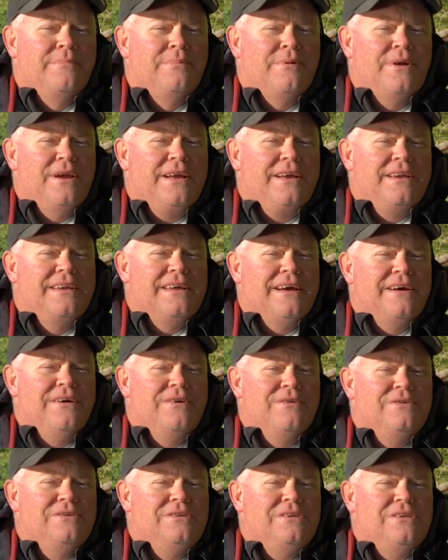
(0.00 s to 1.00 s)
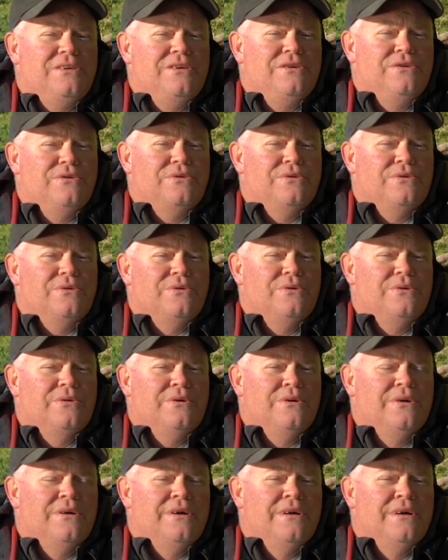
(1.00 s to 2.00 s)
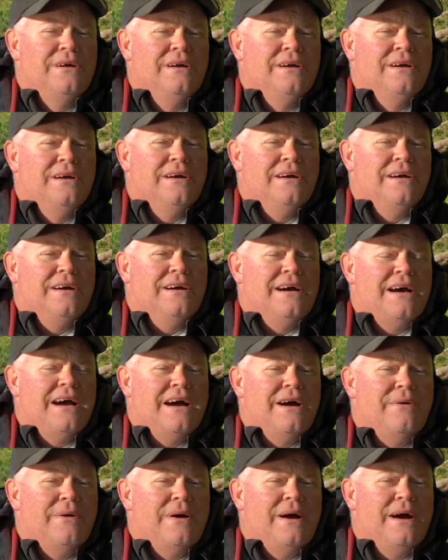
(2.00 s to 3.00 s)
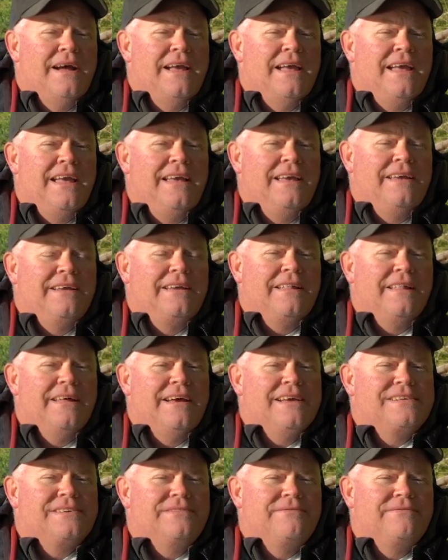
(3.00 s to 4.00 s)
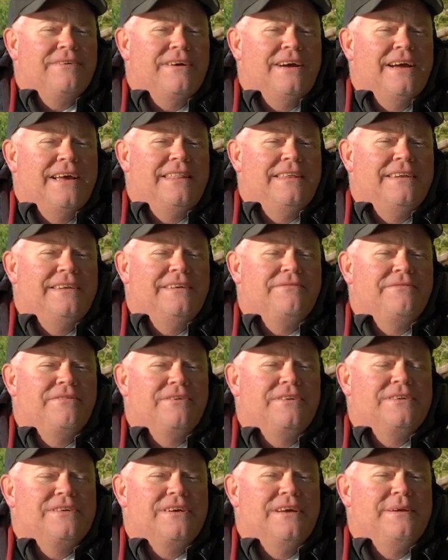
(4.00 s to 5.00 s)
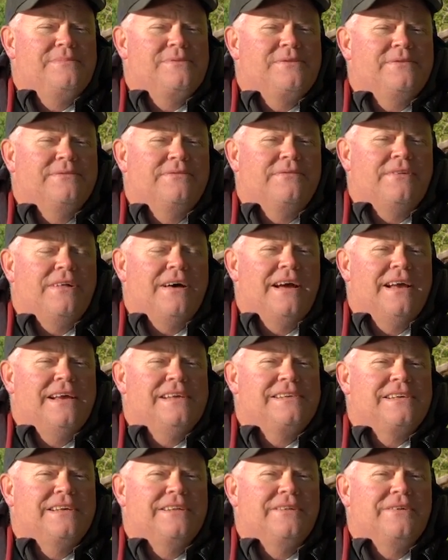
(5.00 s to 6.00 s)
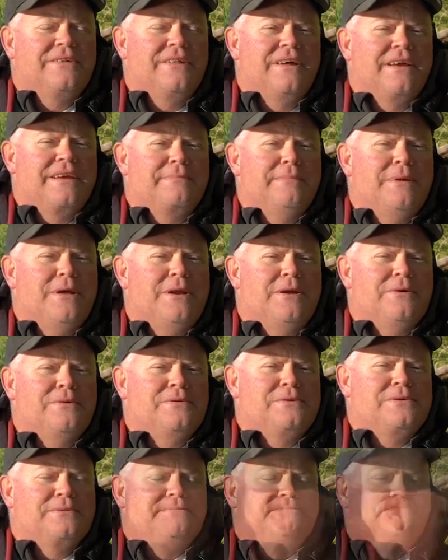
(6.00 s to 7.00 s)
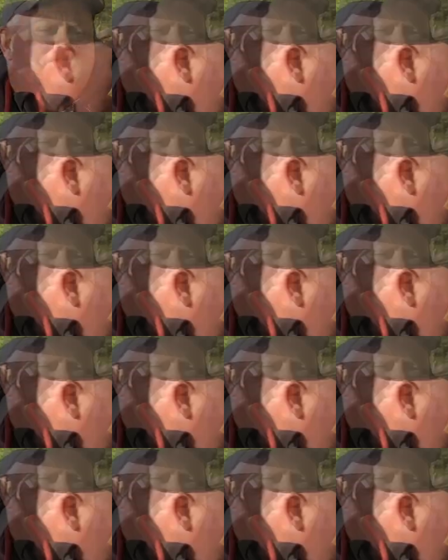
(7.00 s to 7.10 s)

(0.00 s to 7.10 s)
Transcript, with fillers: break down to you uh, how I classify the different types of flies that look like minnows.